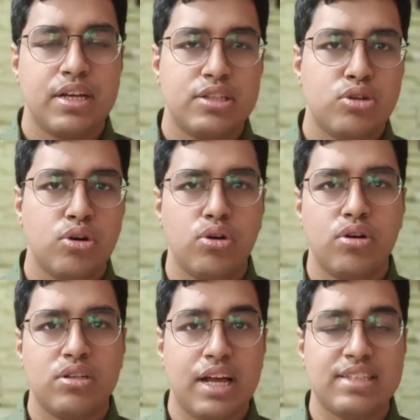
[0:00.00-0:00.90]

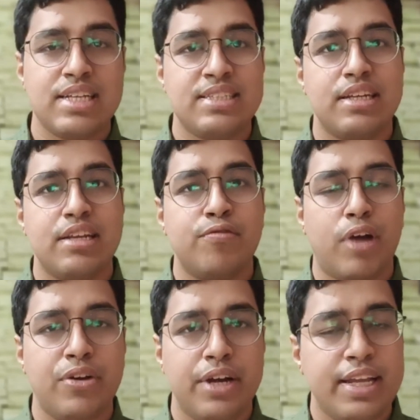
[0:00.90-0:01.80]
So as I said, if
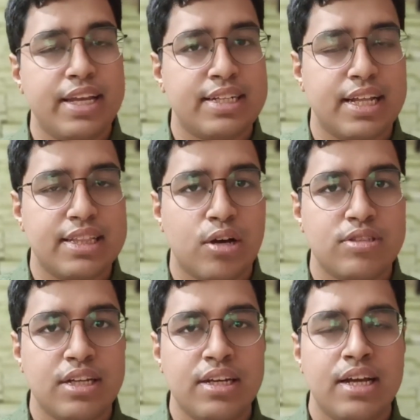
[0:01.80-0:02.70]
1 rating get
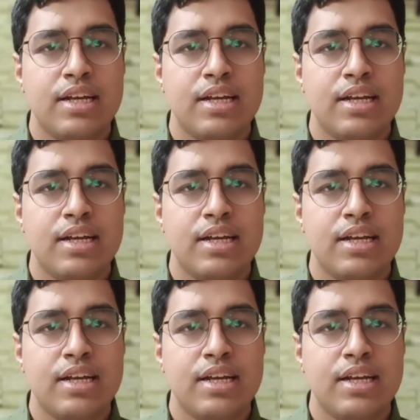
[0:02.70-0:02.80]
10,000,